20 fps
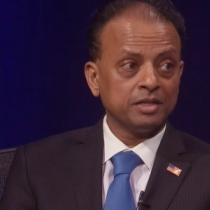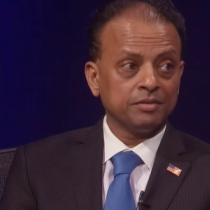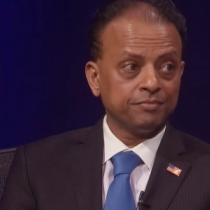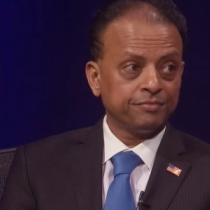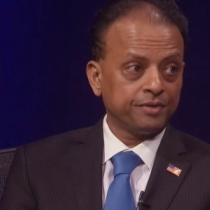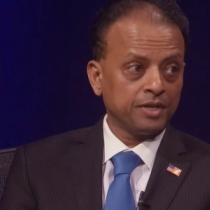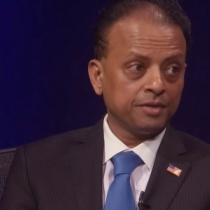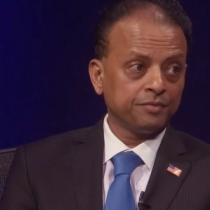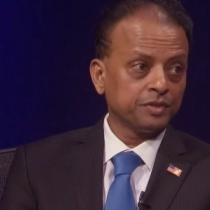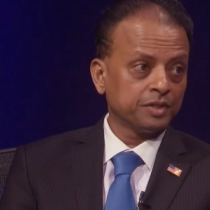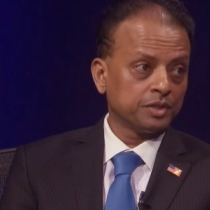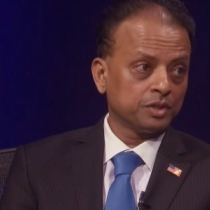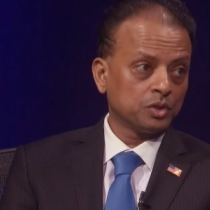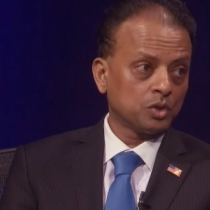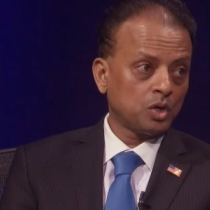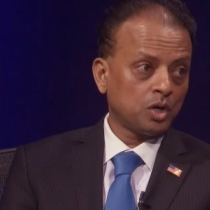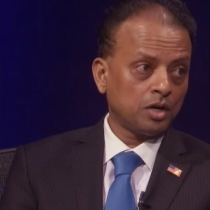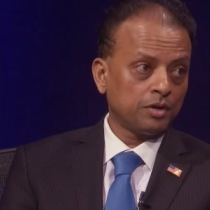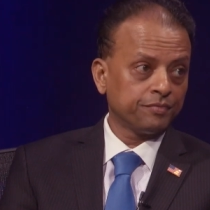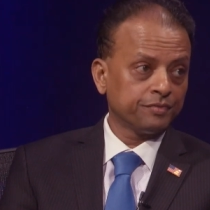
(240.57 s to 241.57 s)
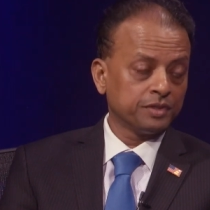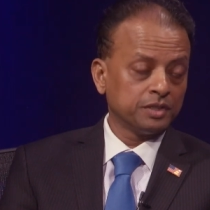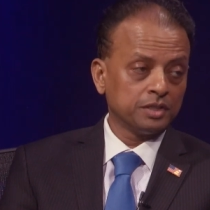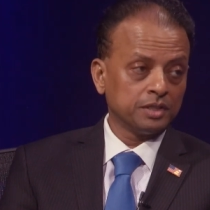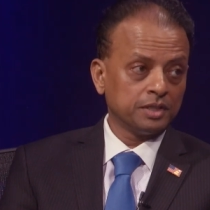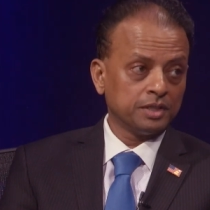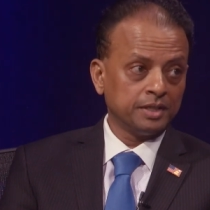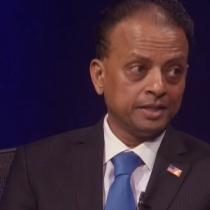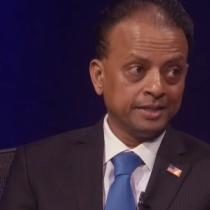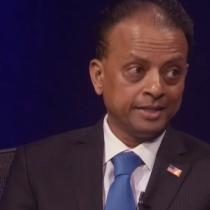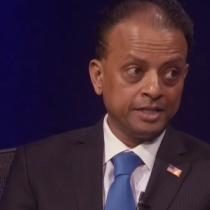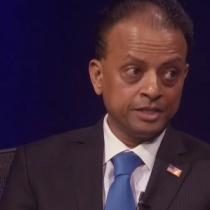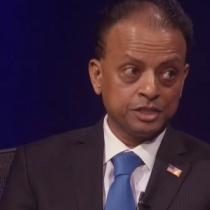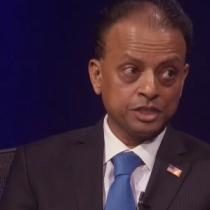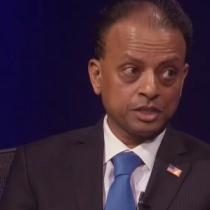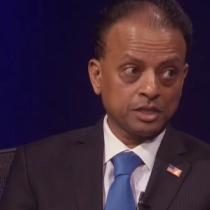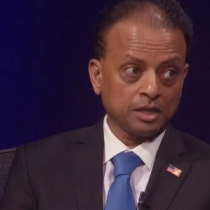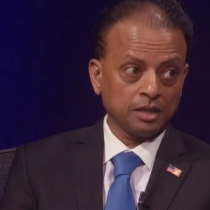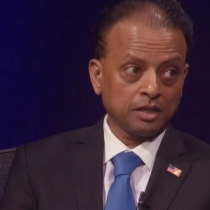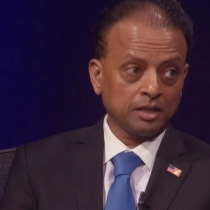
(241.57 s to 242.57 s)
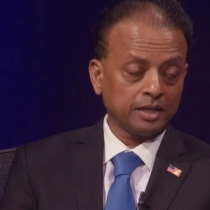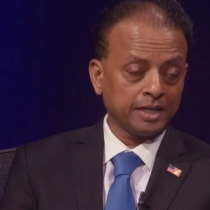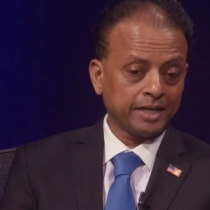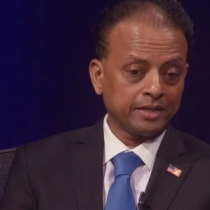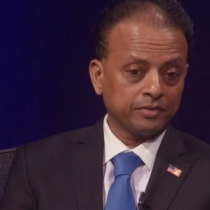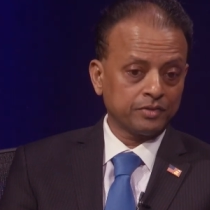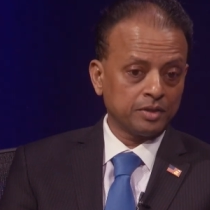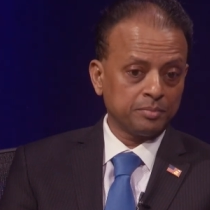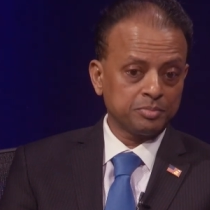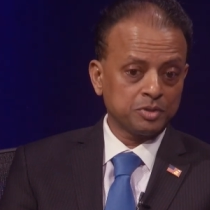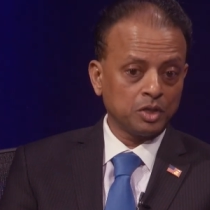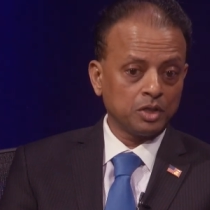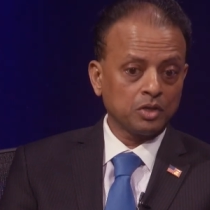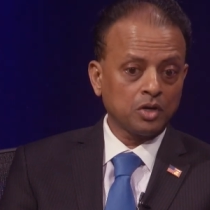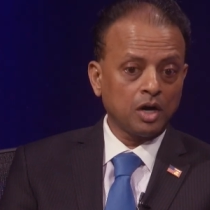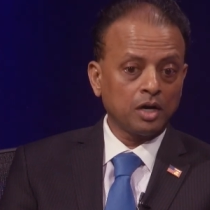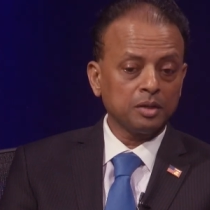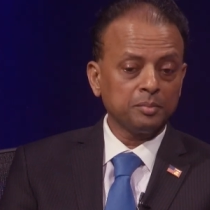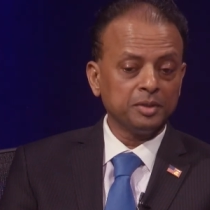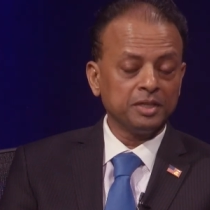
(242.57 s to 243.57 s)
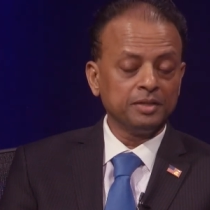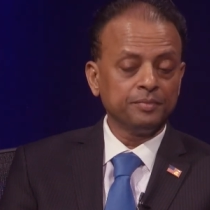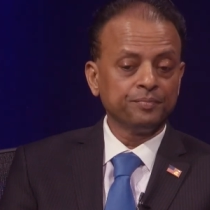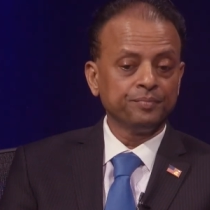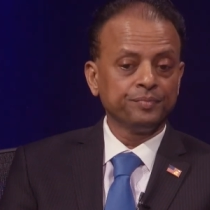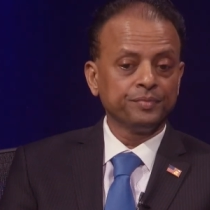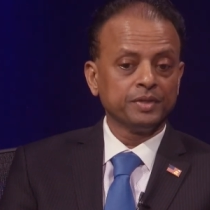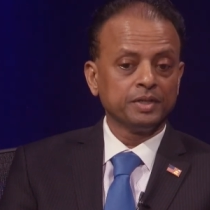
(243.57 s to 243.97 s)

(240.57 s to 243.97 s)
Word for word: in favor of the digital and crypto economy.